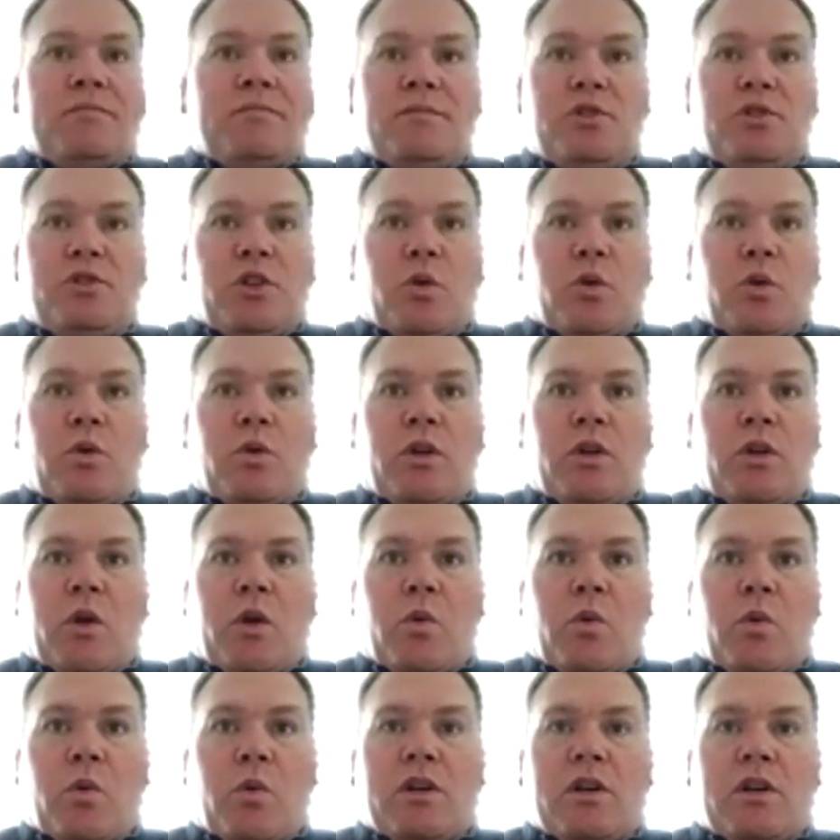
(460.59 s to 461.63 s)
So we're
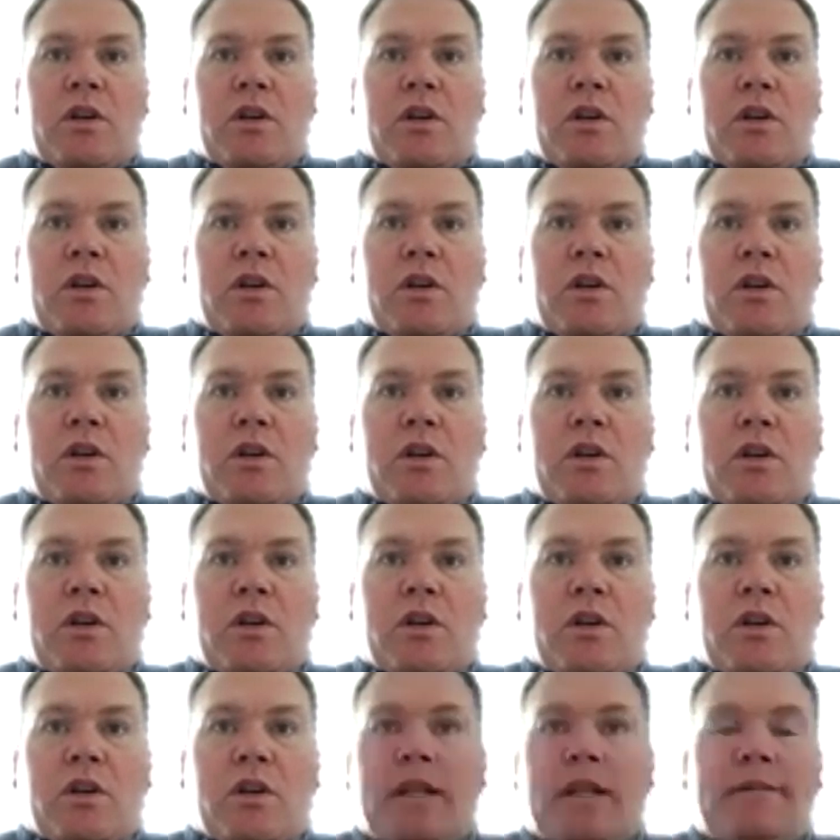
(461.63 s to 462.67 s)
excited about those kids
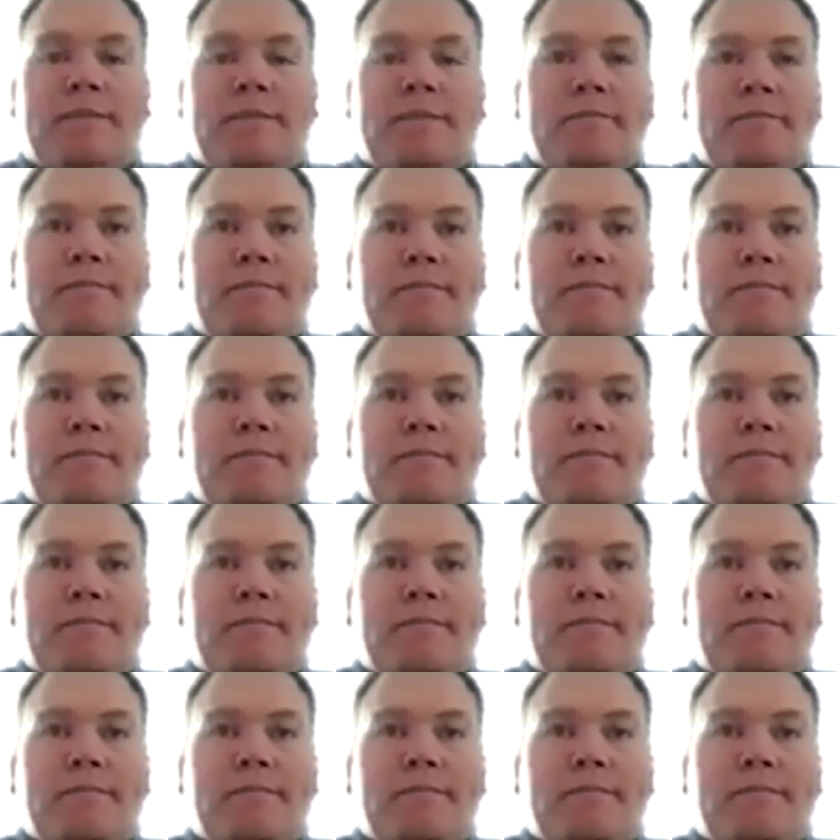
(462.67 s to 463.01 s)
coming in